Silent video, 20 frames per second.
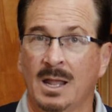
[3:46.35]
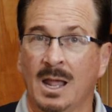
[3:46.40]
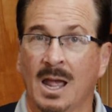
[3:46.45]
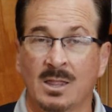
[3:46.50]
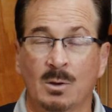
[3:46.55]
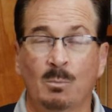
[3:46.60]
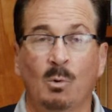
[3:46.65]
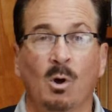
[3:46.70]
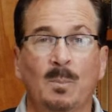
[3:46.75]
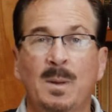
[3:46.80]

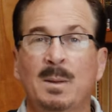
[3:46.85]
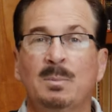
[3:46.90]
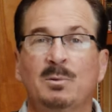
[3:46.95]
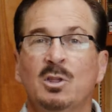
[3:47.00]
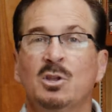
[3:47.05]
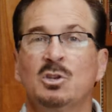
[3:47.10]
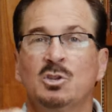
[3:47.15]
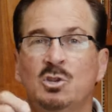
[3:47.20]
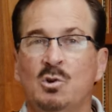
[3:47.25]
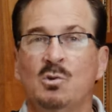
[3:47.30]
And the more people
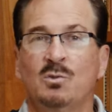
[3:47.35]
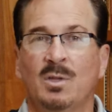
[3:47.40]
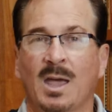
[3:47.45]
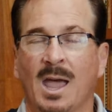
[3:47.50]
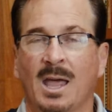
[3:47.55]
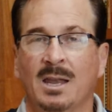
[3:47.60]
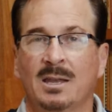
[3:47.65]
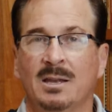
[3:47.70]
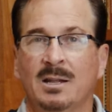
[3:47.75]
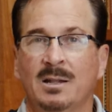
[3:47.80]
that do
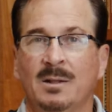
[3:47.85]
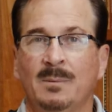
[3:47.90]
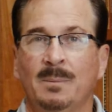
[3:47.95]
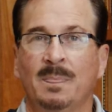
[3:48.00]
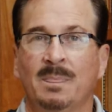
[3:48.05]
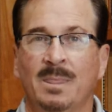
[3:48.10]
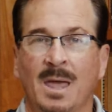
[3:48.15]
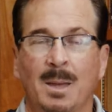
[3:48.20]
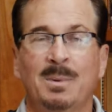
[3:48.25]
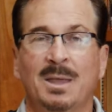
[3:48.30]
that,
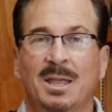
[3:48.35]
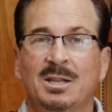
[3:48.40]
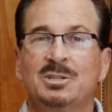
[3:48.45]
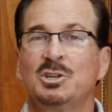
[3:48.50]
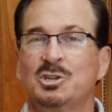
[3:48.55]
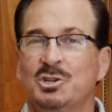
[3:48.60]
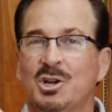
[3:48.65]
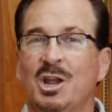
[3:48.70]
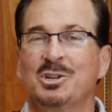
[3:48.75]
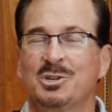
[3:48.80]
that begins
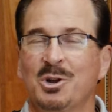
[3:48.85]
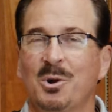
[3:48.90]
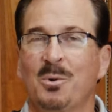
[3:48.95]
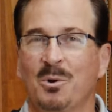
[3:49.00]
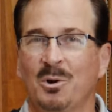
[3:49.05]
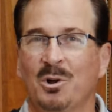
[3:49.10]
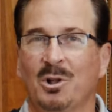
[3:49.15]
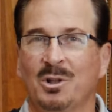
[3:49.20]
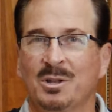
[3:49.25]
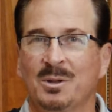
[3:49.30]
to change our
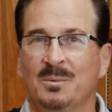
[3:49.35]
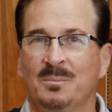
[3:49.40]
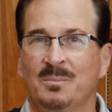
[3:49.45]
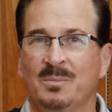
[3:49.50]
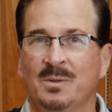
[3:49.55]
world.